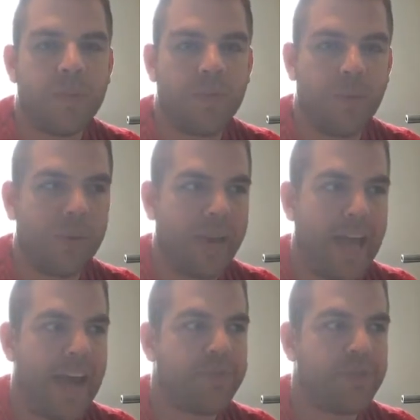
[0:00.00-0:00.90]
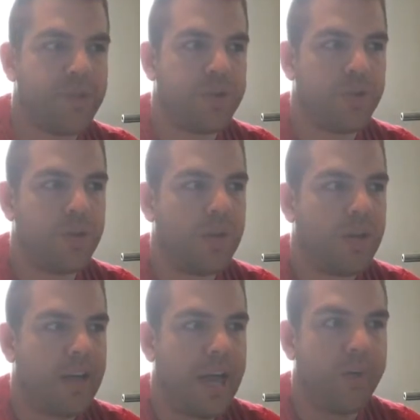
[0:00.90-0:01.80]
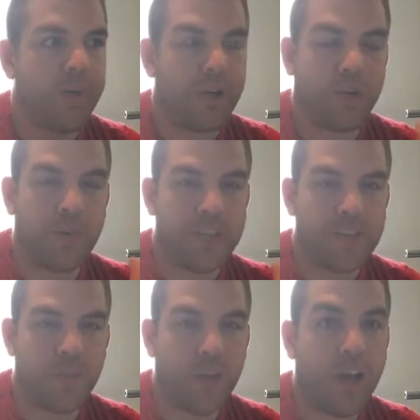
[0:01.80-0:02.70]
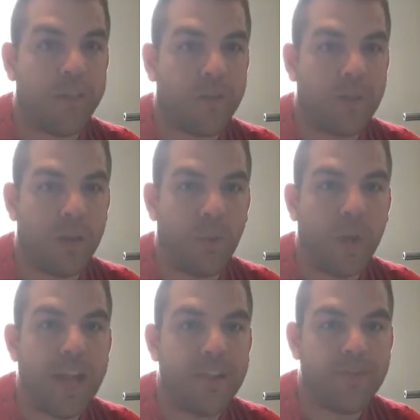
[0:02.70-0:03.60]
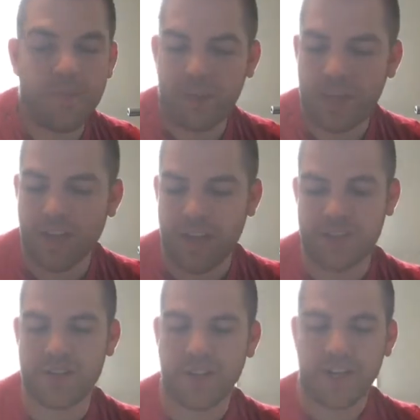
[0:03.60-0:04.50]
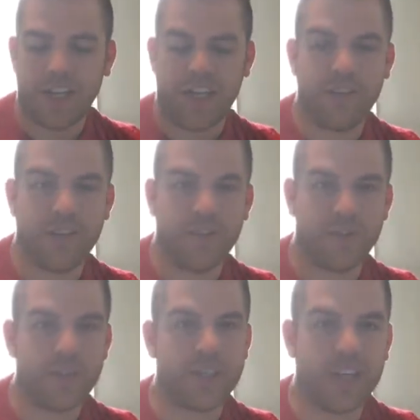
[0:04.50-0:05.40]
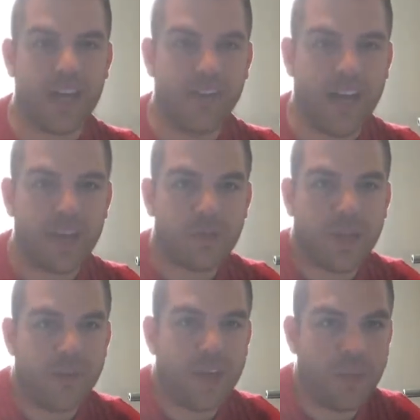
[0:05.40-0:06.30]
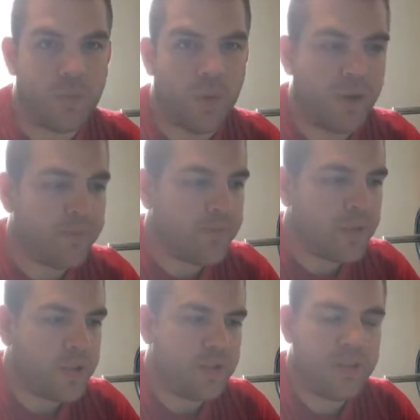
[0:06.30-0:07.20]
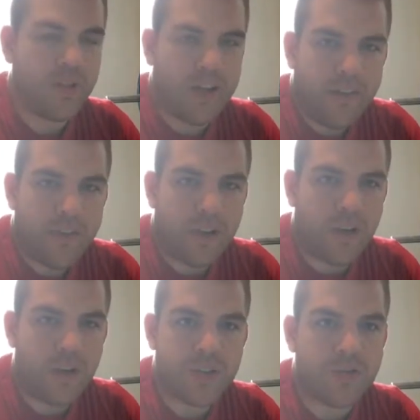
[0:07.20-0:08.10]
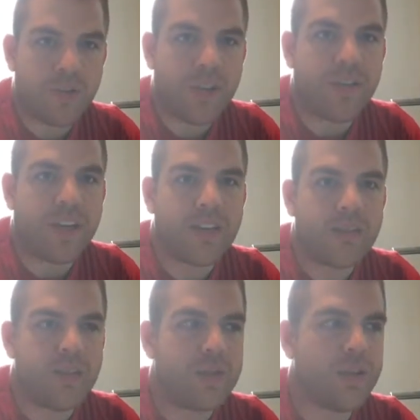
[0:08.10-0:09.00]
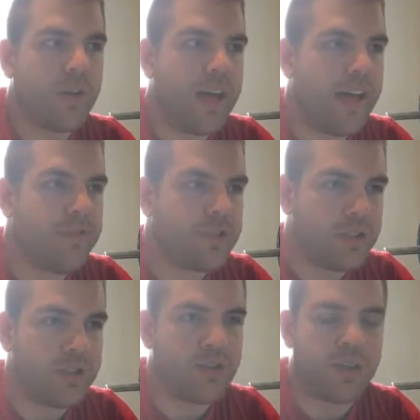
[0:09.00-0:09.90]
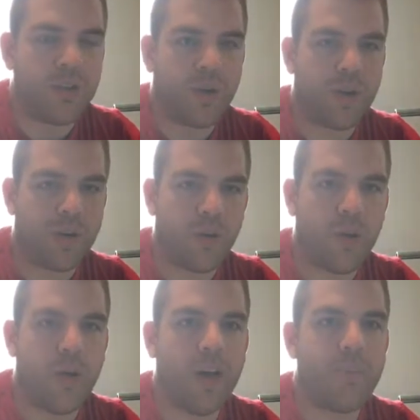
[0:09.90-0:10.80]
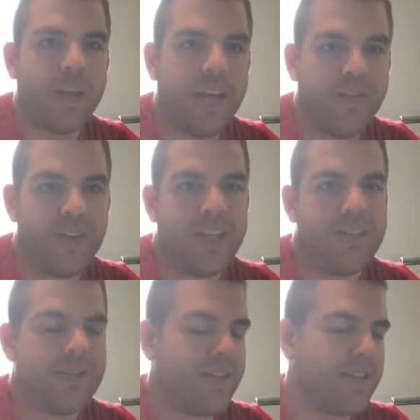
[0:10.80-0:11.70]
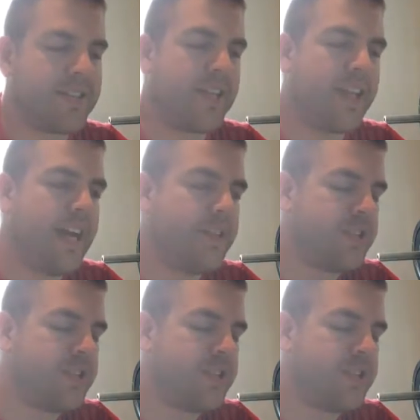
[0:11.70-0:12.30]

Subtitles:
I would want to create some wealth for my wife, because even if she didn't have a house payment anymore, you still have the cost of living. You still have children who are going to grow up and have needs and things like that.